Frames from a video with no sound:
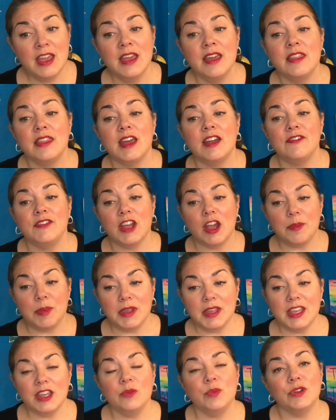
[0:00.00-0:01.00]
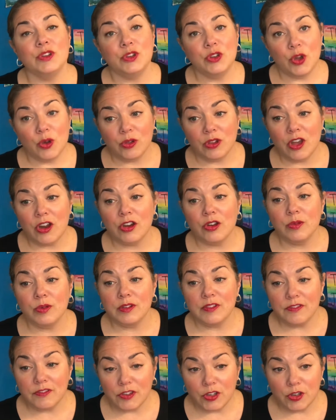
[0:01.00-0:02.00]
that VIPKid will no longer
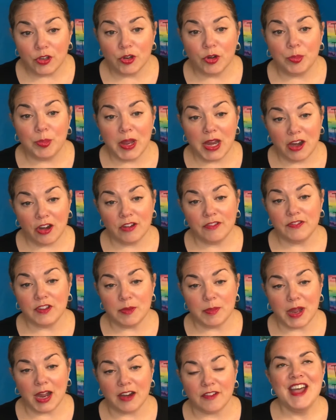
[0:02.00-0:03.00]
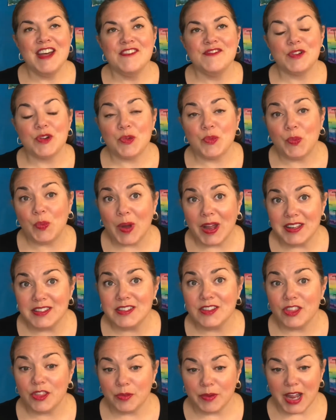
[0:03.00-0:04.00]
review parent feedback for one to
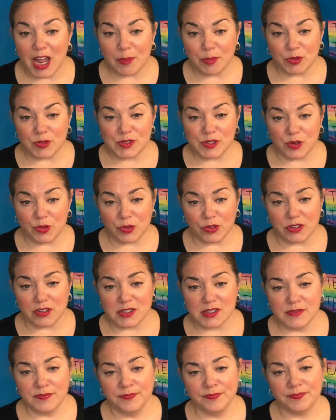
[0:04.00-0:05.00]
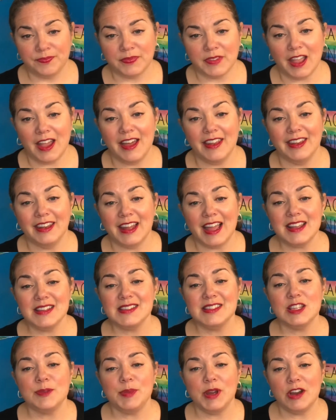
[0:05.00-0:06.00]
three Apple scores, unless
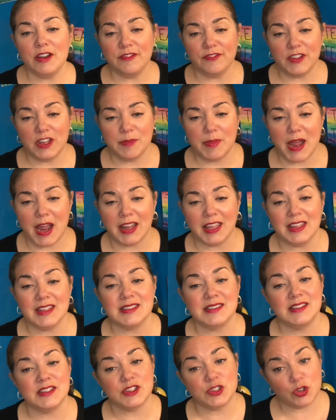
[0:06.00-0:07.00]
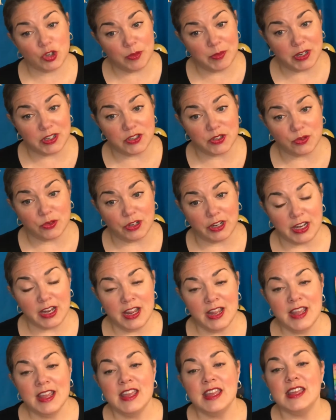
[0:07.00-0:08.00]
the parent feedback is discriminatory,
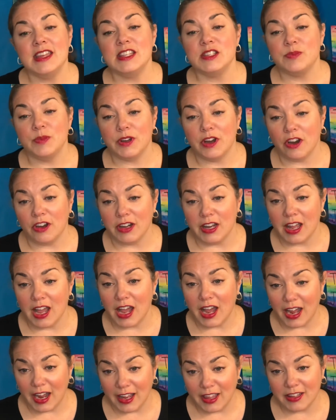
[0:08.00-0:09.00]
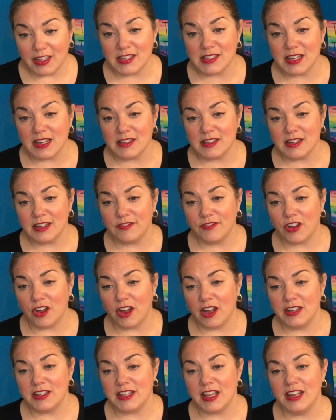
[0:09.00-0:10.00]
is regarding highly sensitive
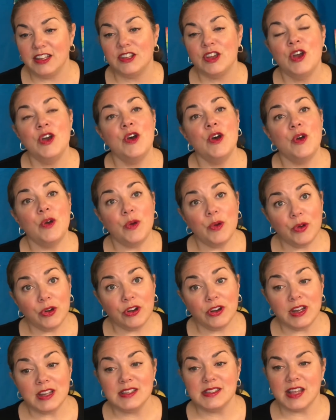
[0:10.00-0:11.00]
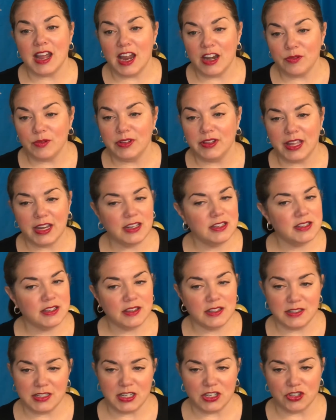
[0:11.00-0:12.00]
content, or is unrelated to the
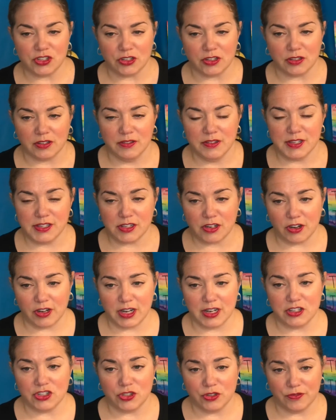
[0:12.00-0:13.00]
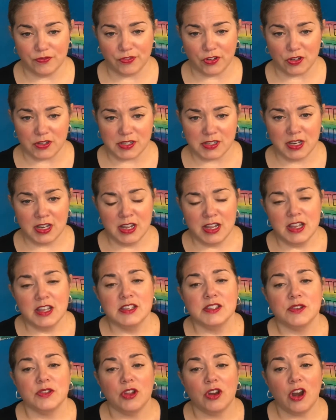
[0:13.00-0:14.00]
teacher, starting June first.
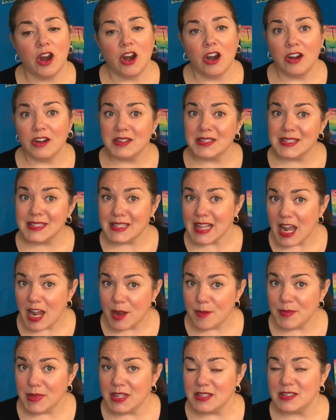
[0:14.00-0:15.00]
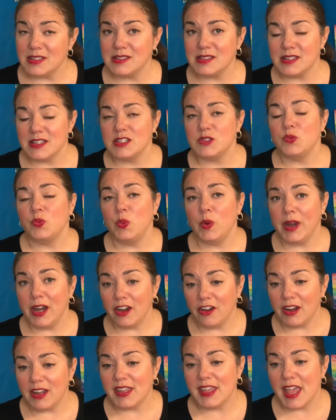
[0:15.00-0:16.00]
So there are some instances where
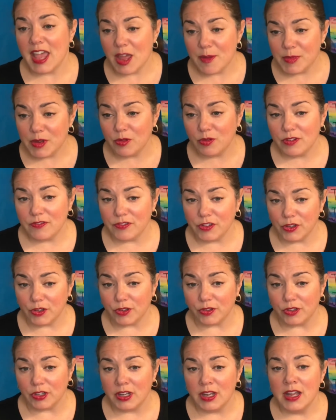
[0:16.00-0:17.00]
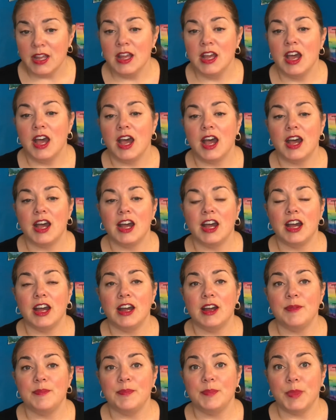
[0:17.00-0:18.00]
it can be reviewed,
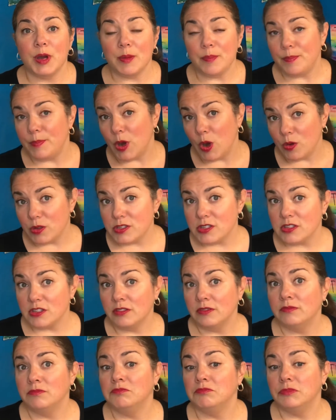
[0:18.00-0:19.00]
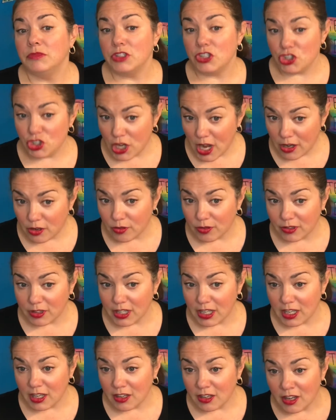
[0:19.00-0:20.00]
um, but most
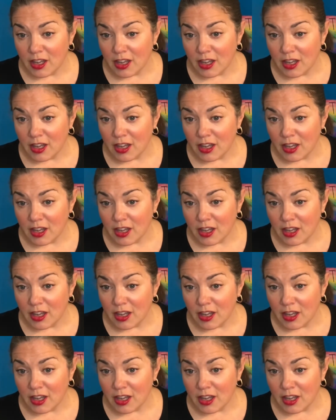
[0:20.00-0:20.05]
generally,